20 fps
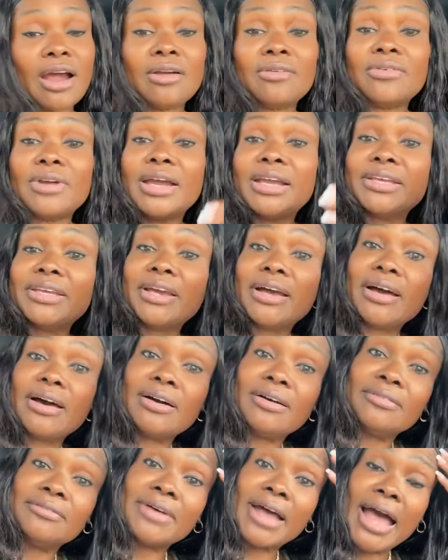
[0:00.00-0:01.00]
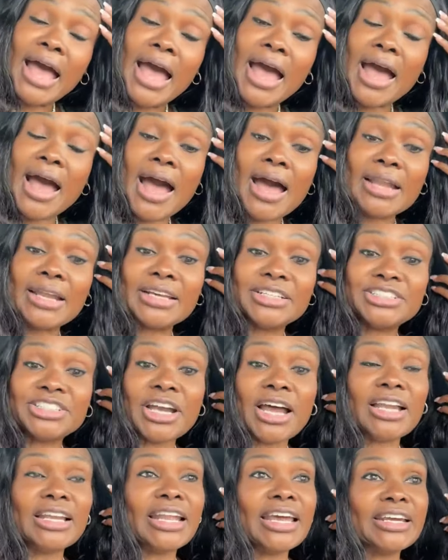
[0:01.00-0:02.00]
All right, y'all. I'll holler at
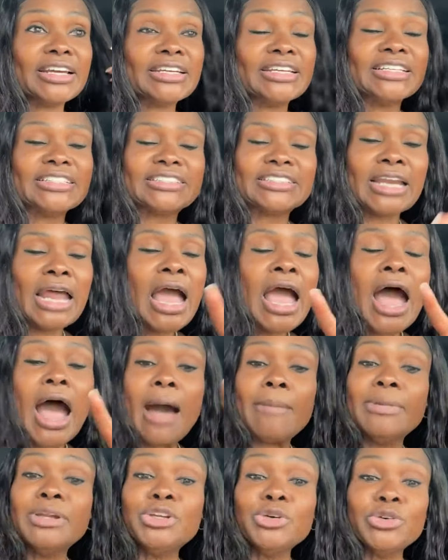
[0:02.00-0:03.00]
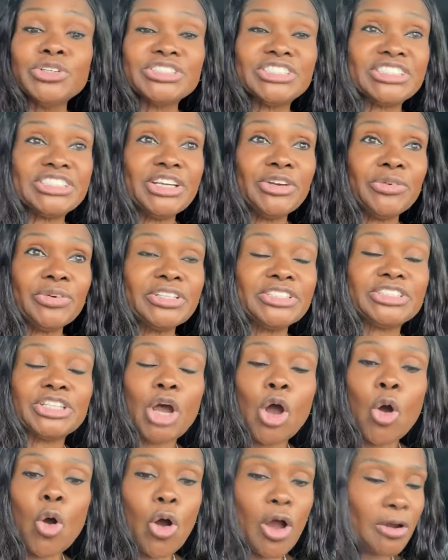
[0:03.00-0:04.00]
y'all later. Listen, I'm going to do a
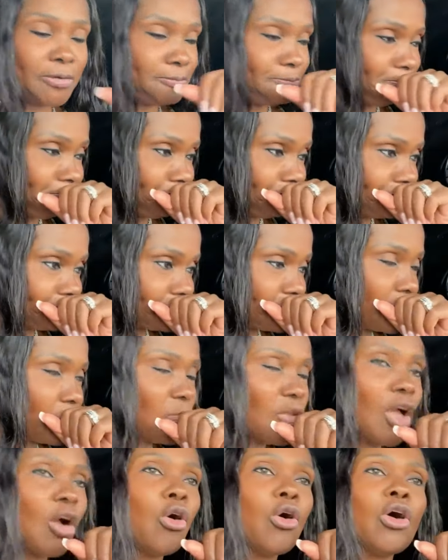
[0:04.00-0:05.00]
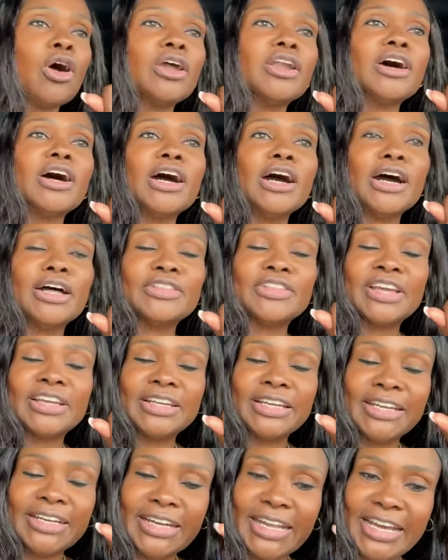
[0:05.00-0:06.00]
series on the
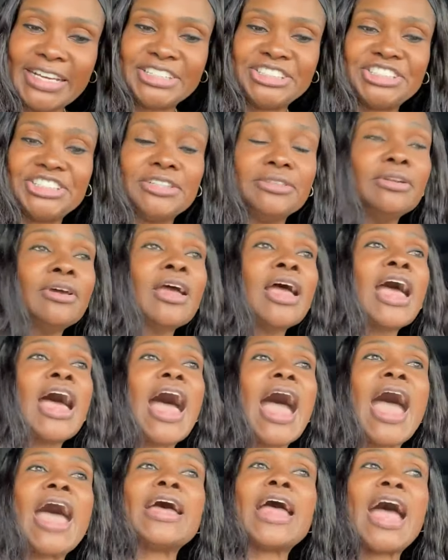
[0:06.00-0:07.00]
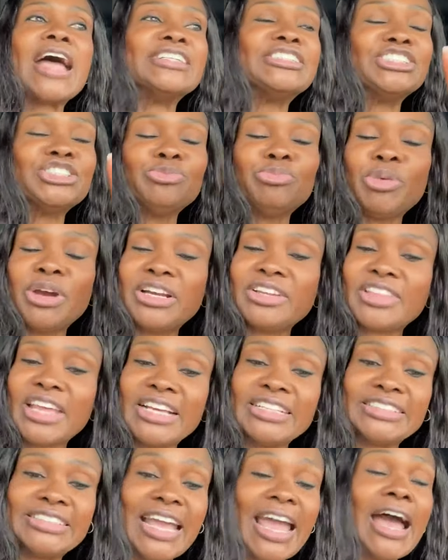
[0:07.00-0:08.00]
election. I just break
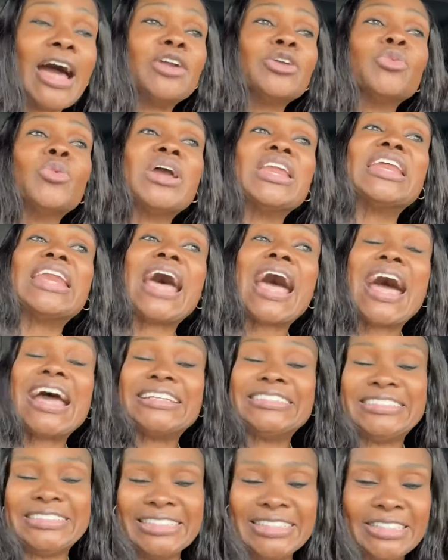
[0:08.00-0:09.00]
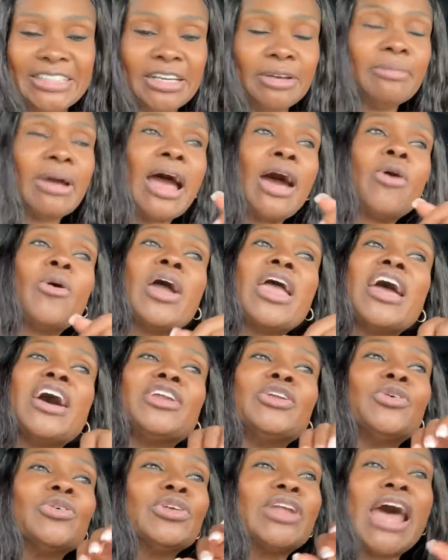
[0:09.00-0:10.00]
things down the way that I see them. I don't
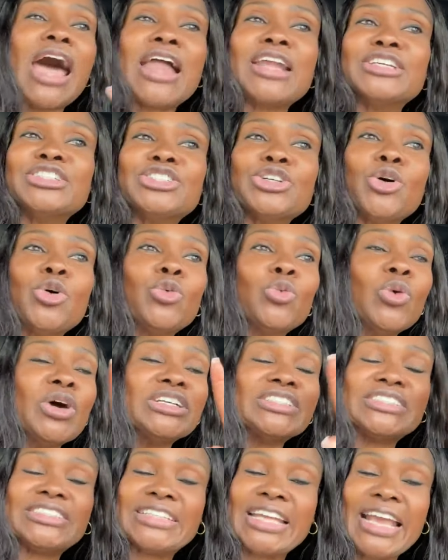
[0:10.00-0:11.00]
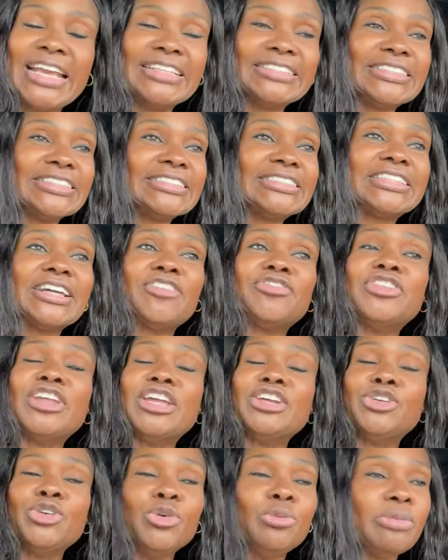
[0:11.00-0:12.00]
have no knowledge on what states and stuff
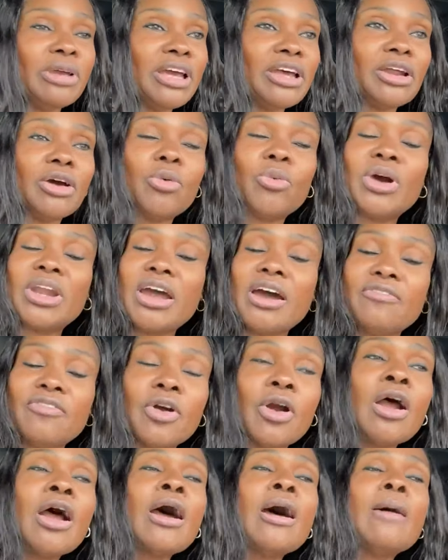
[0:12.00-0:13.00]
that do better or whatever.